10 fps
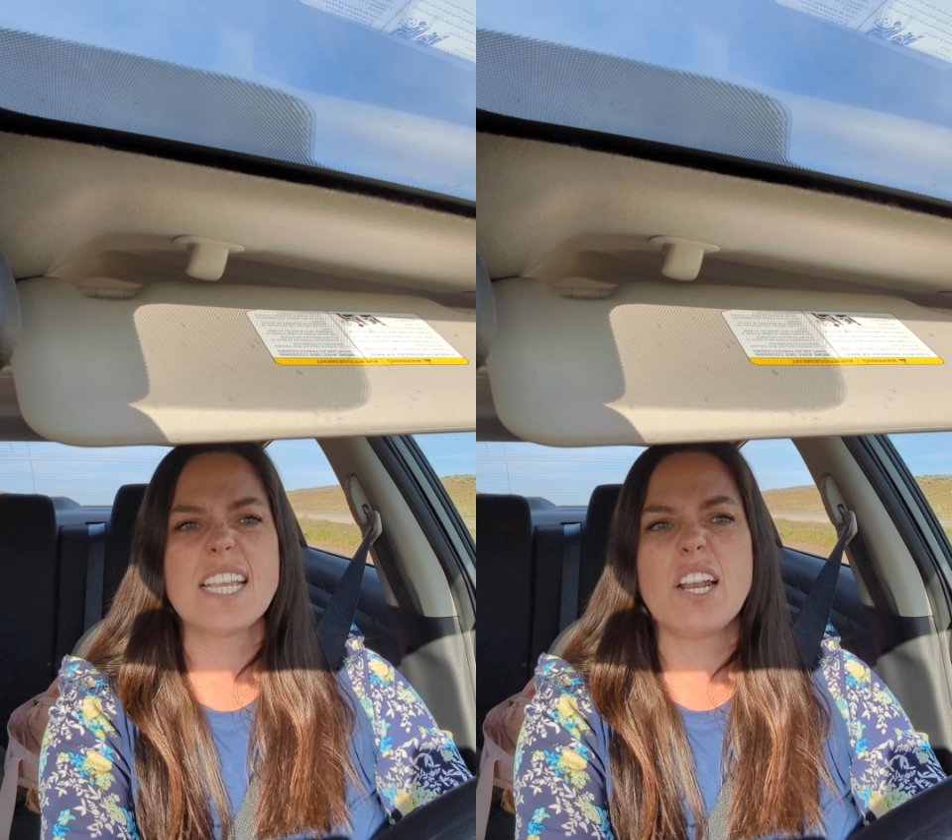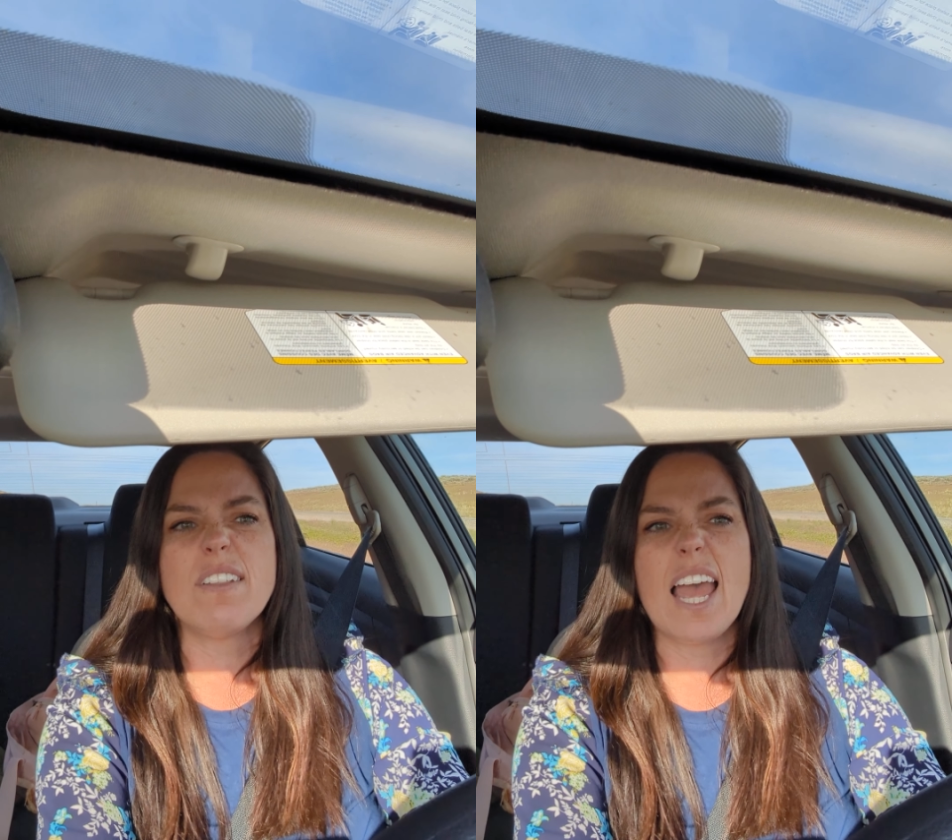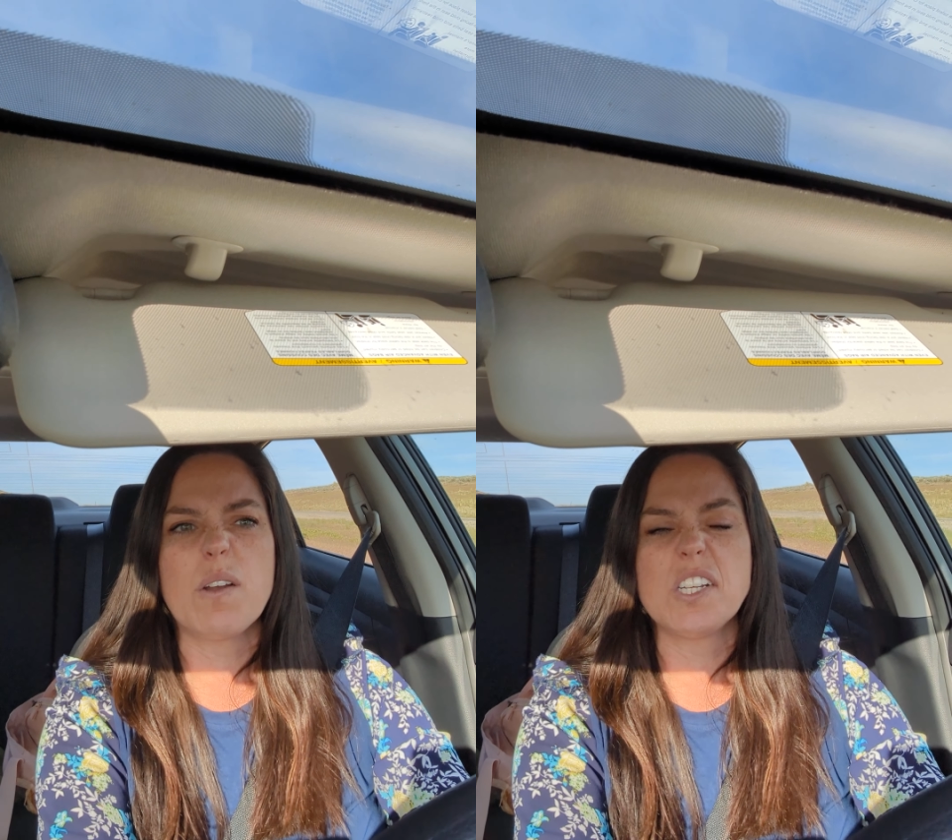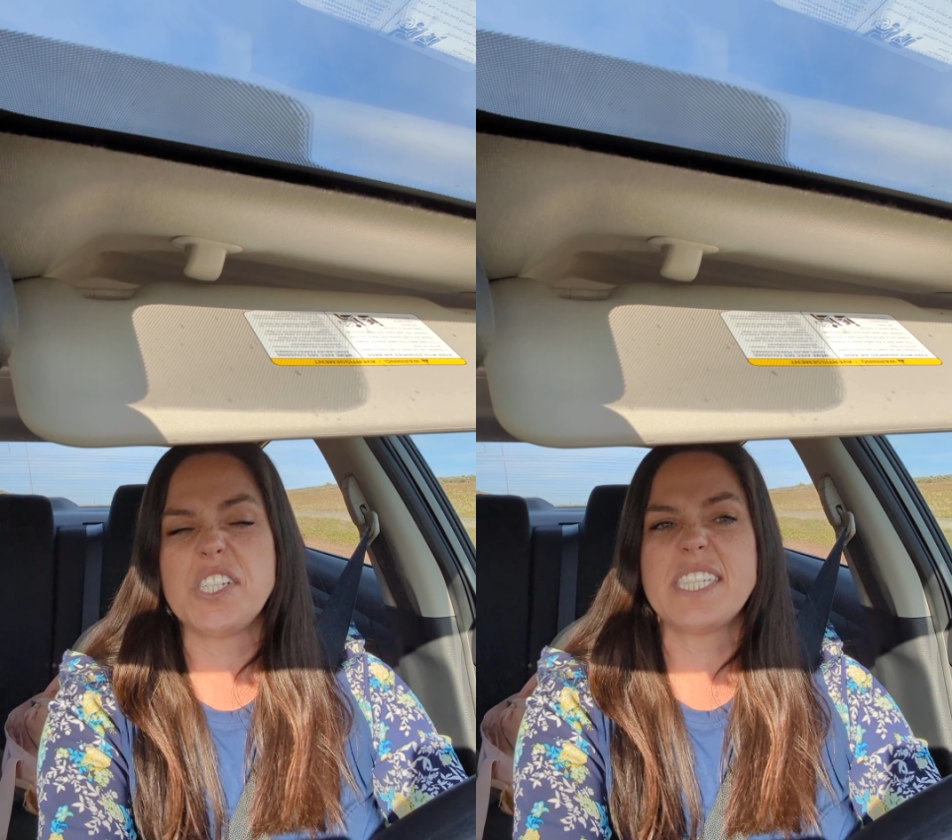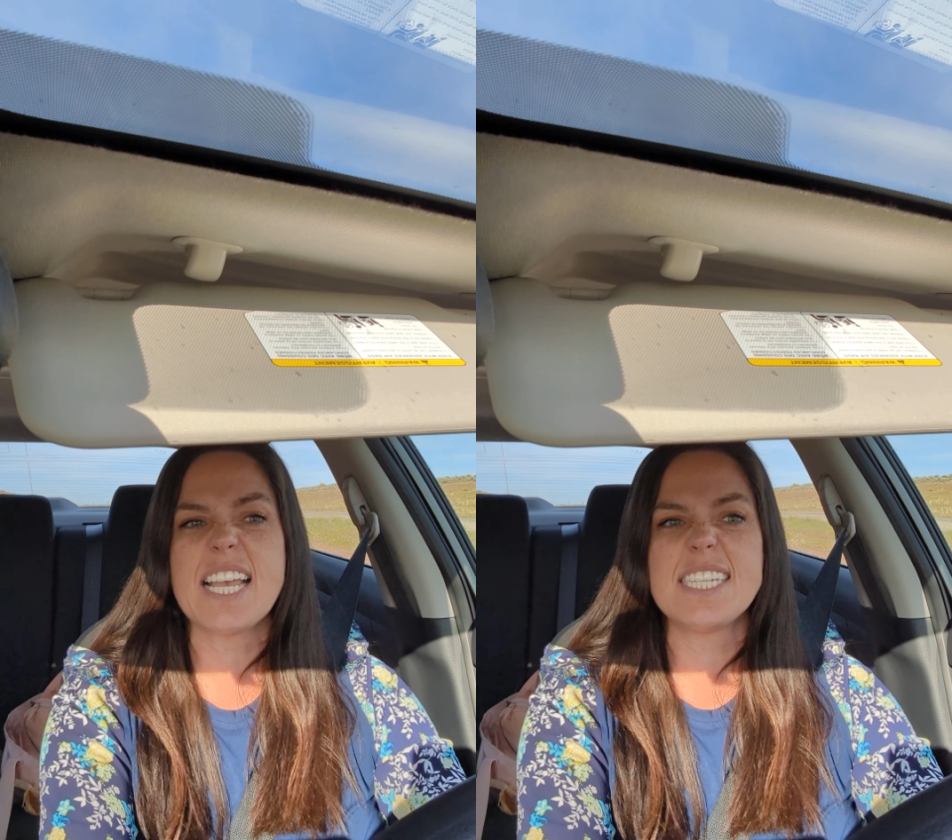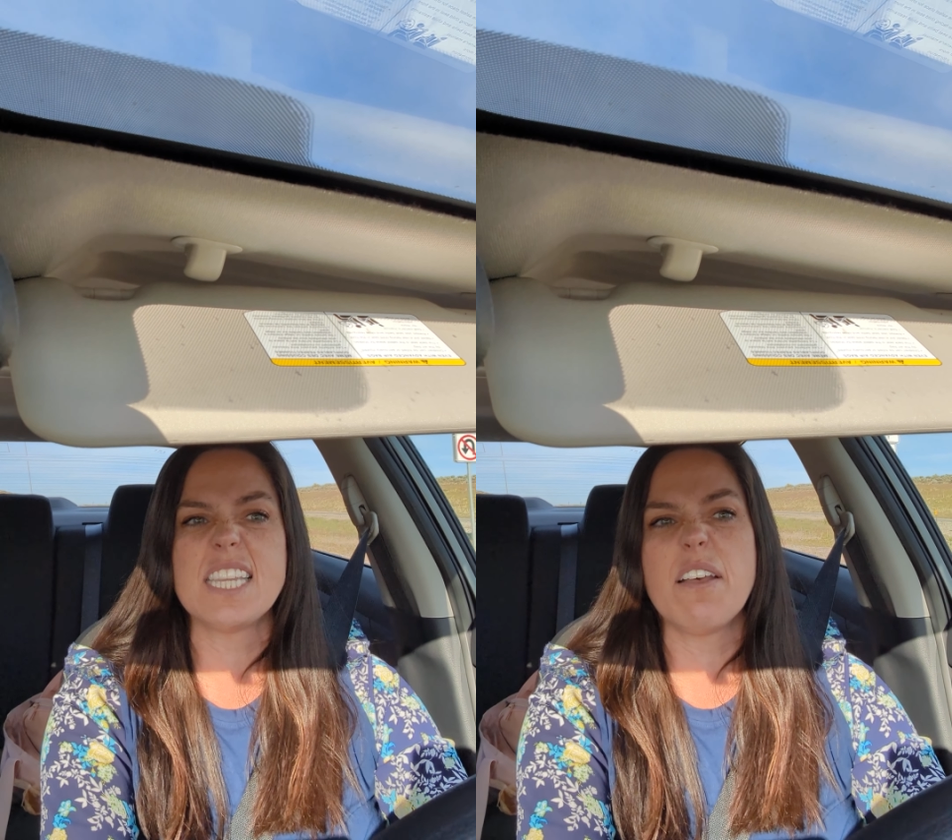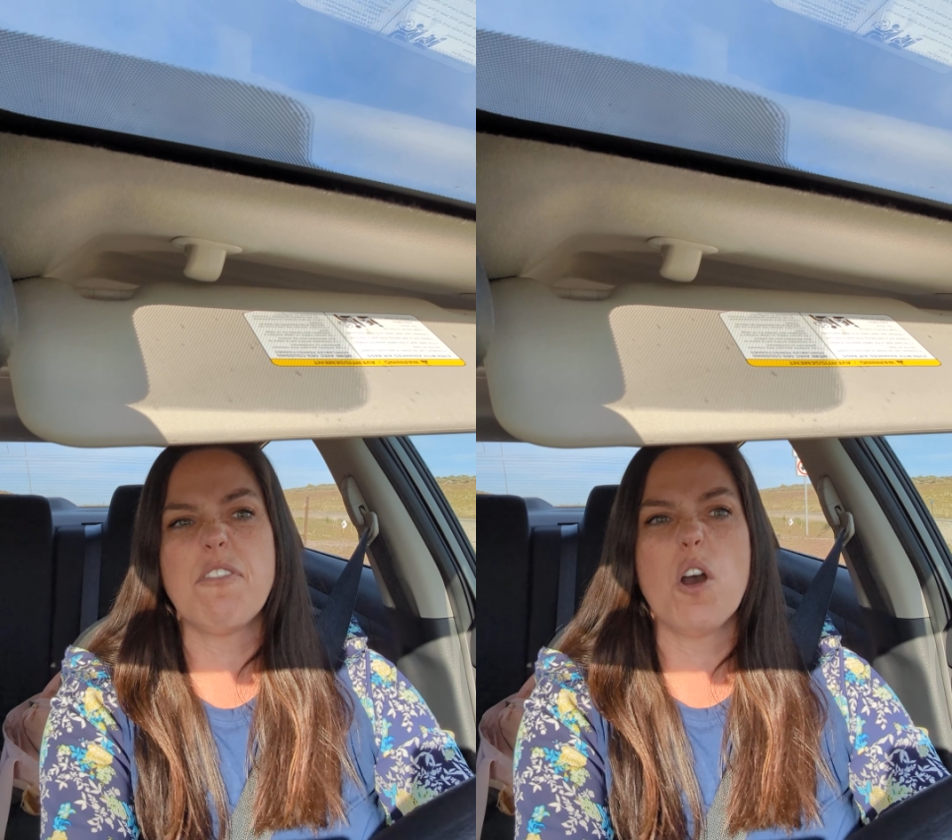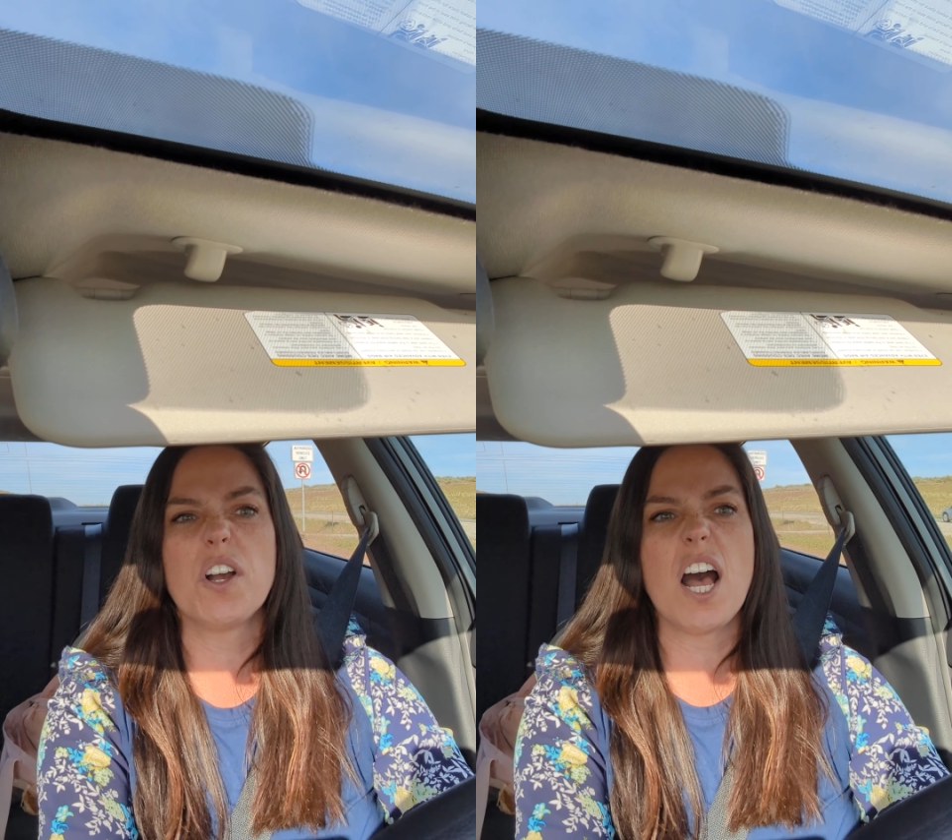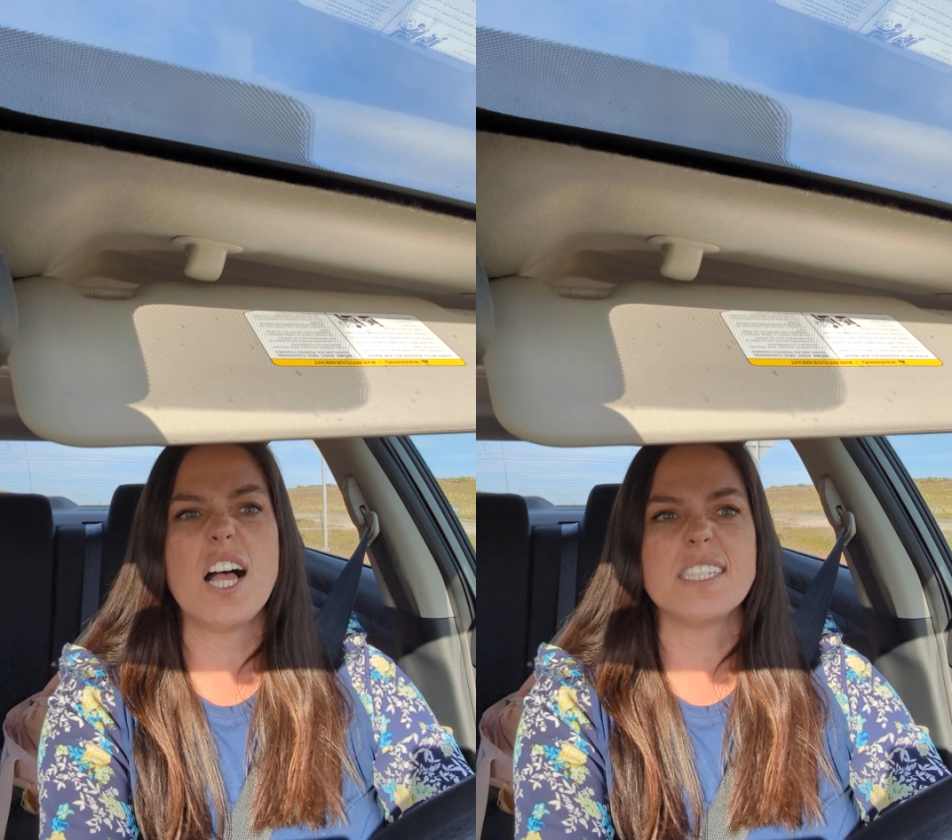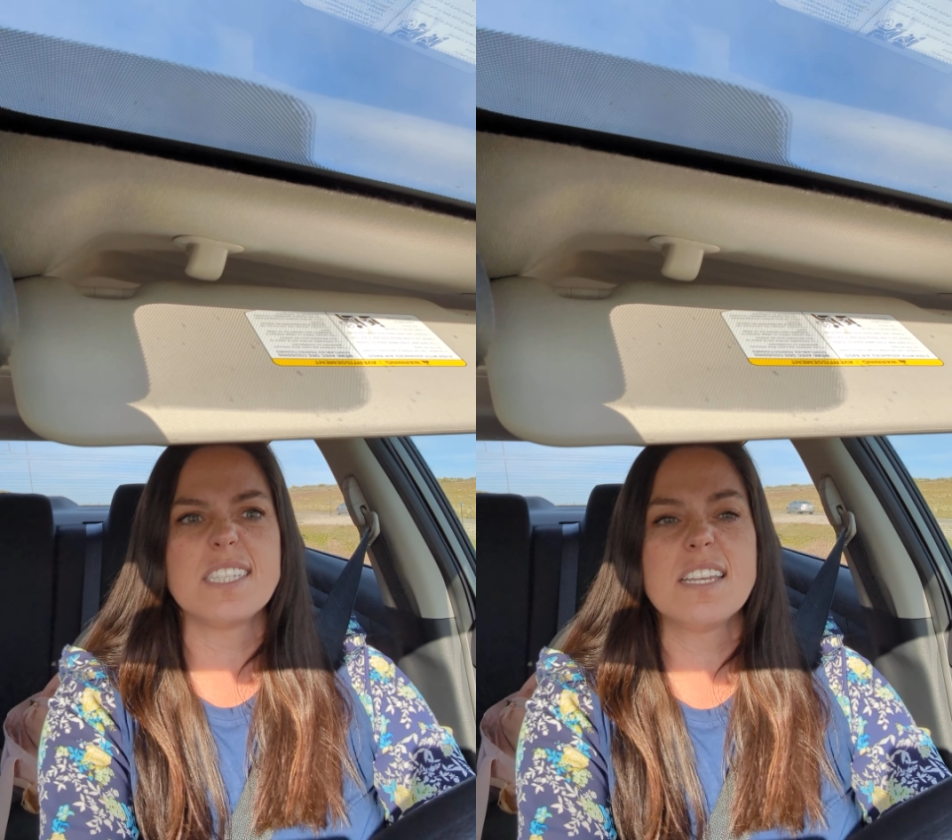I don't like what she says in the phone
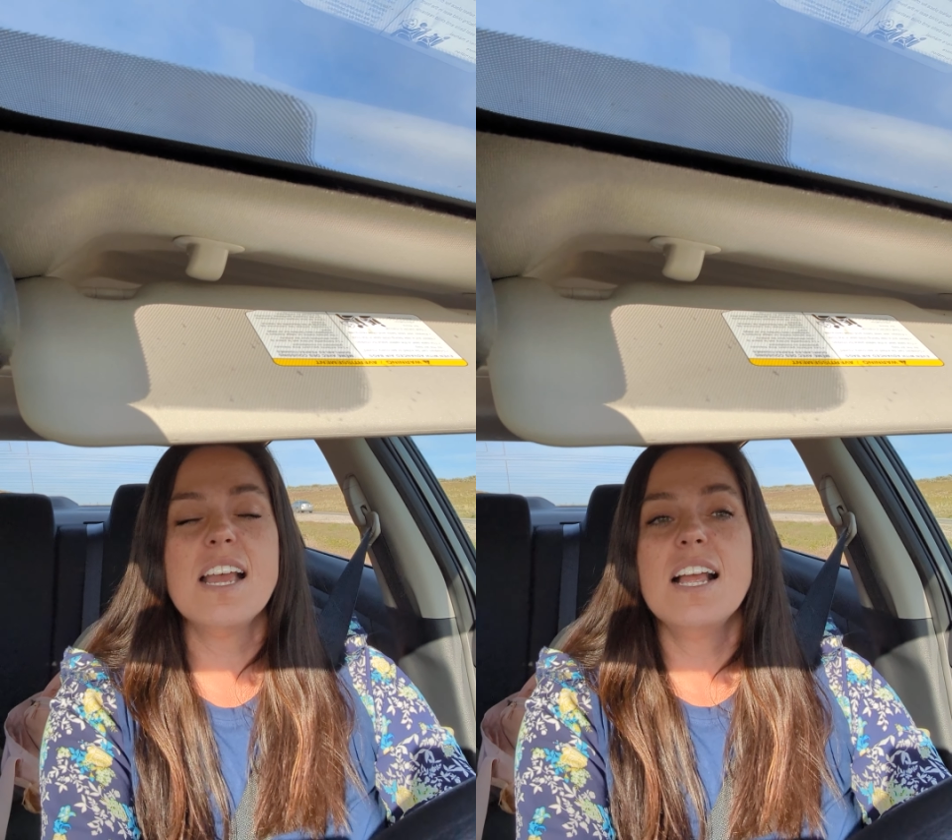calls.